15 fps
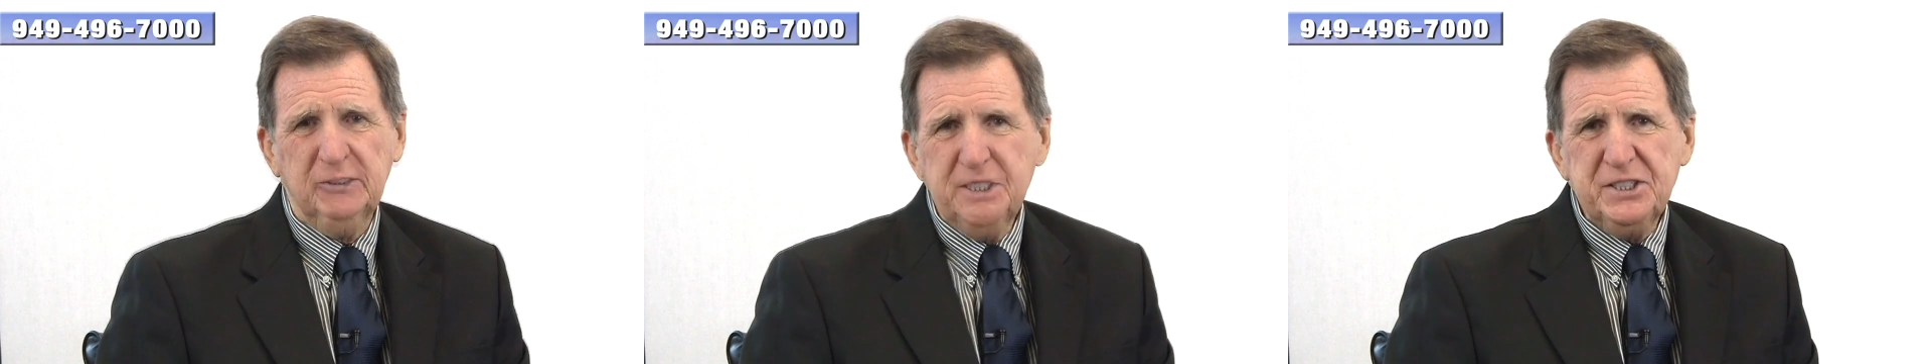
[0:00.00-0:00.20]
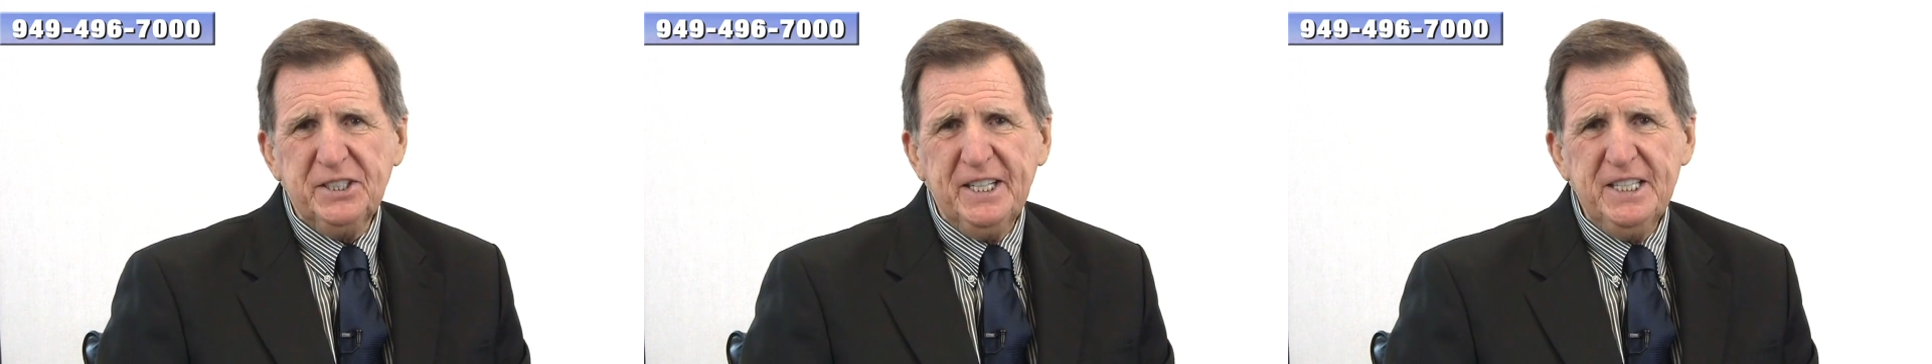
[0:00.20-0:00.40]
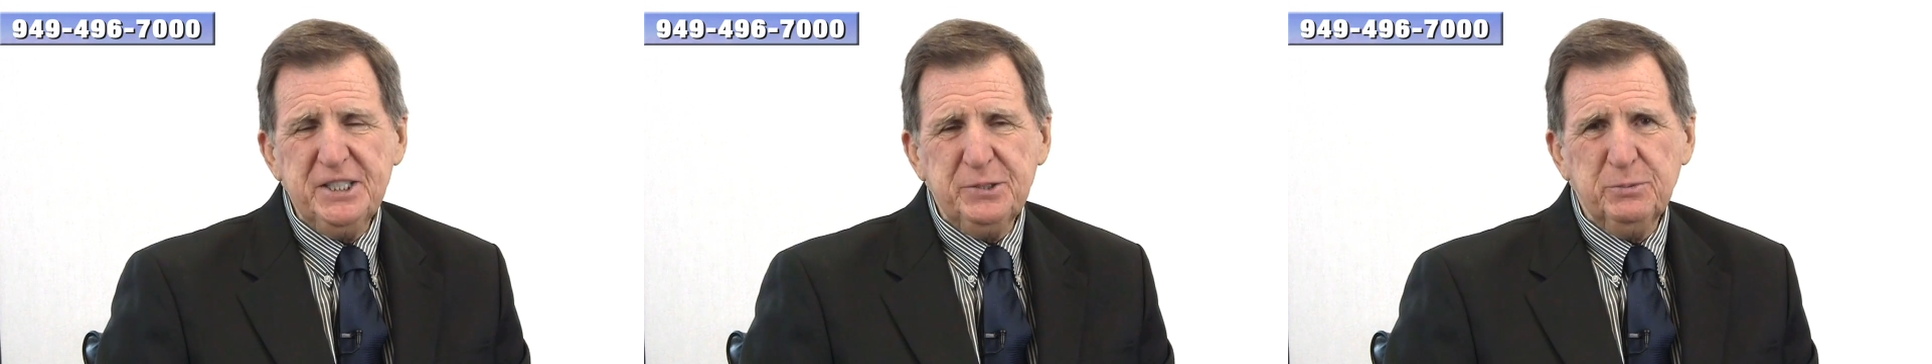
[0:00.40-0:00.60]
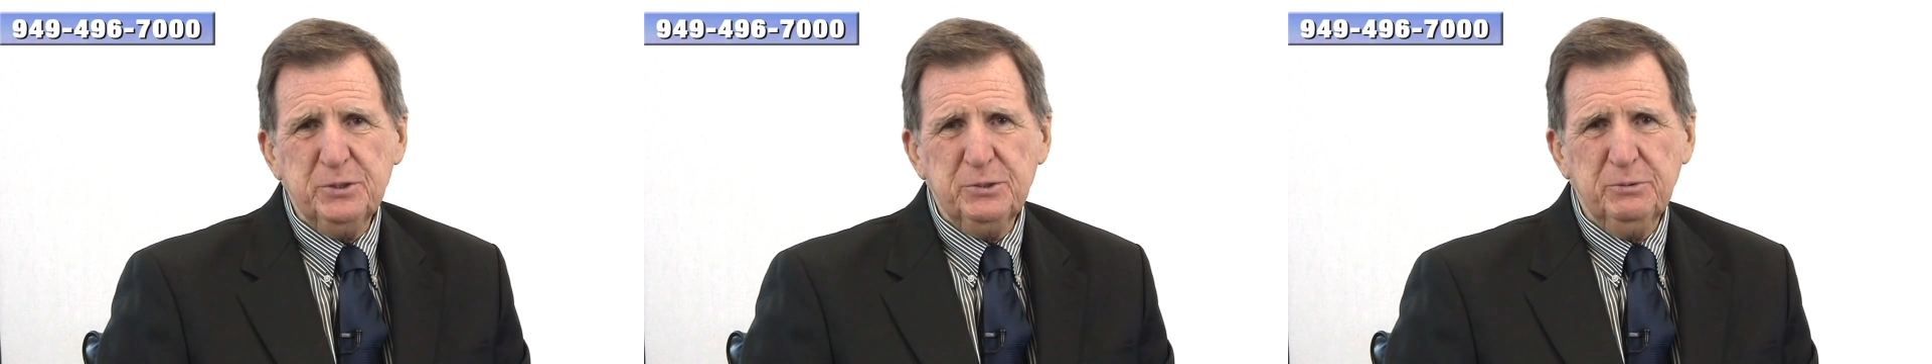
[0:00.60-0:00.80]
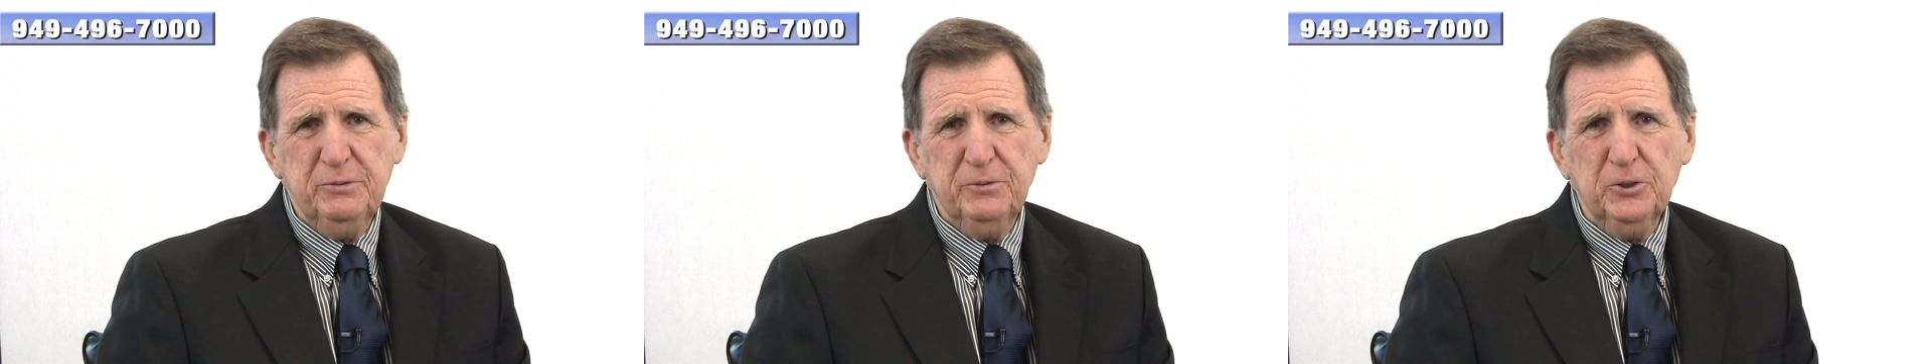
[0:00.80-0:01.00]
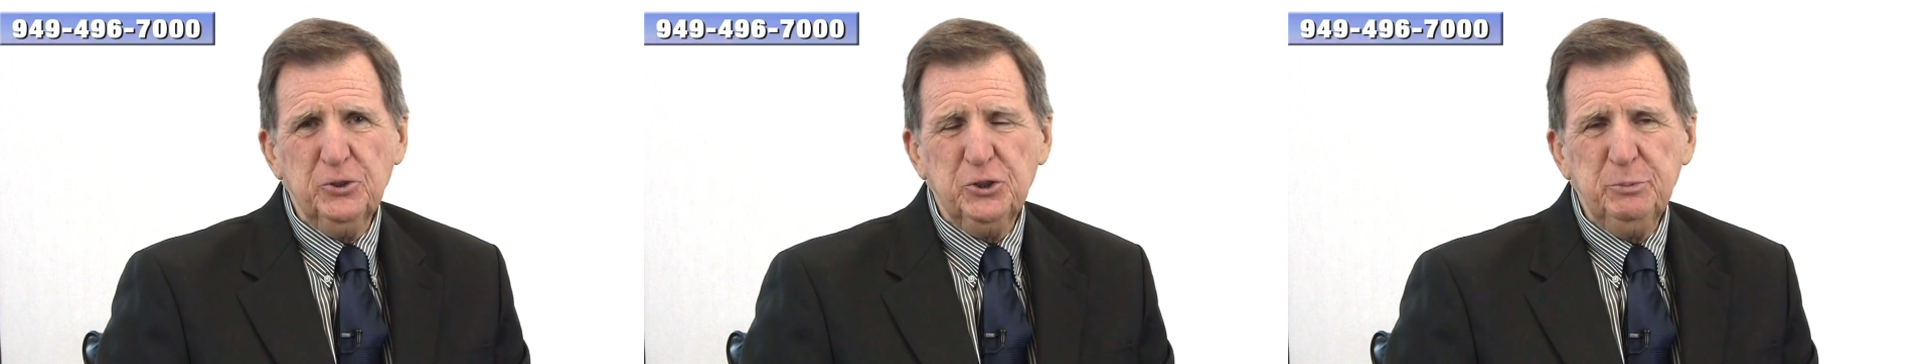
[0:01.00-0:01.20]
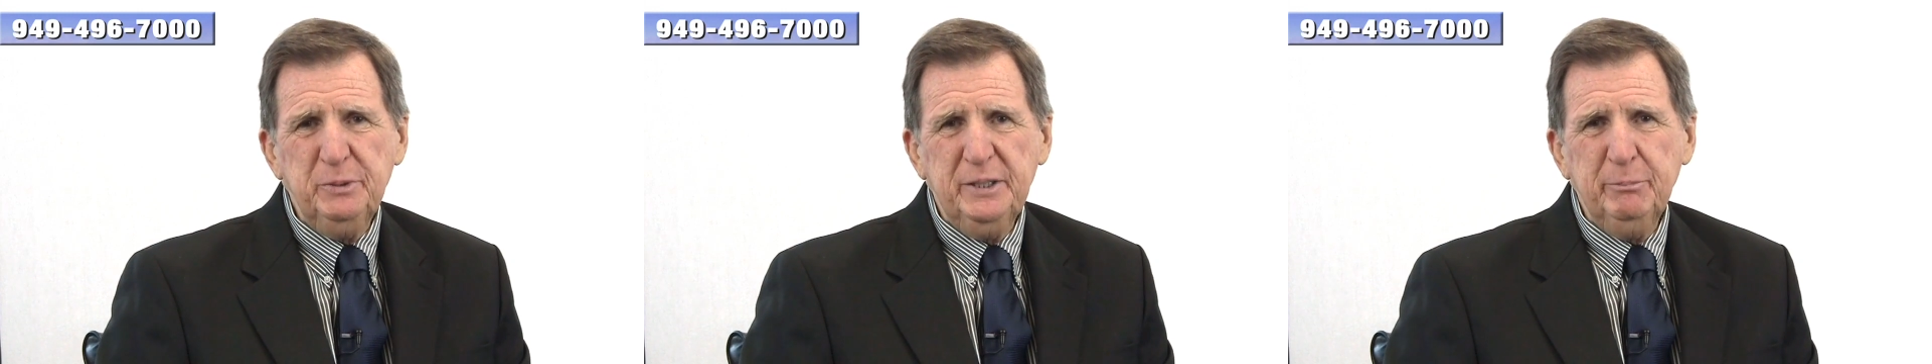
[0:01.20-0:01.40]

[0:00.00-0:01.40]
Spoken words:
This case was referred to me